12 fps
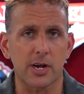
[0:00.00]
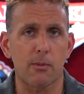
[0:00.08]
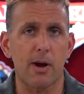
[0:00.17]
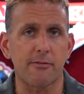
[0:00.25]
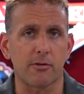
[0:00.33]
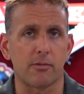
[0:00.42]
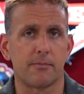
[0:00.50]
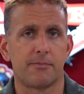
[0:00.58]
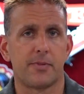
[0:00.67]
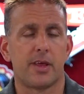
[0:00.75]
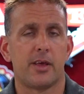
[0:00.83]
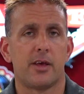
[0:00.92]
However,
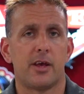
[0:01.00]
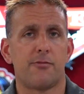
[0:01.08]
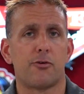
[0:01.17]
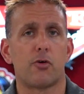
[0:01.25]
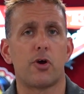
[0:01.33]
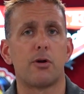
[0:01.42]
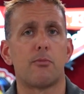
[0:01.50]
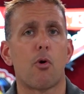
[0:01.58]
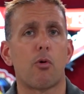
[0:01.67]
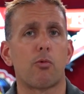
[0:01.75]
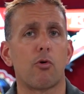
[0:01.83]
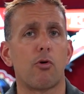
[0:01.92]
if you're in a
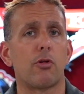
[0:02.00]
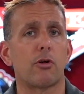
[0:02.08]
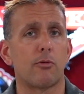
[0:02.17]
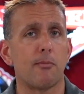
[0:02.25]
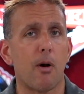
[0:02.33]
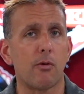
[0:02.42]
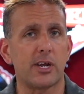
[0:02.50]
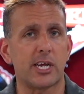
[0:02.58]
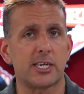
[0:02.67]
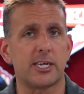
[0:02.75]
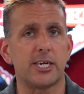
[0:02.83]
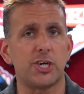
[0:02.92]
more rural or remote
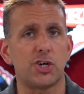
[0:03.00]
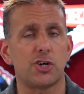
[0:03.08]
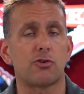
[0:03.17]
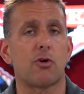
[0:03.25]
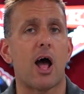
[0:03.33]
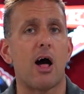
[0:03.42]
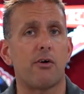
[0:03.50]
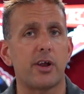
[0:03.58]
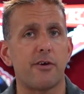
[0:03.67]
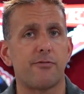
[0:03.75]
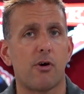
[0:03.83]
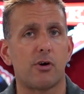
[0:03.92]
destination or a
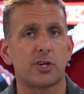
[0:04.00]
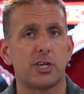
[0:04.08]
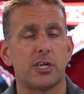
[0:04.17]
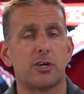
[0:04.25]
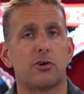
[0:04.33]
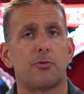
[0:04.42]
holiday falls in there,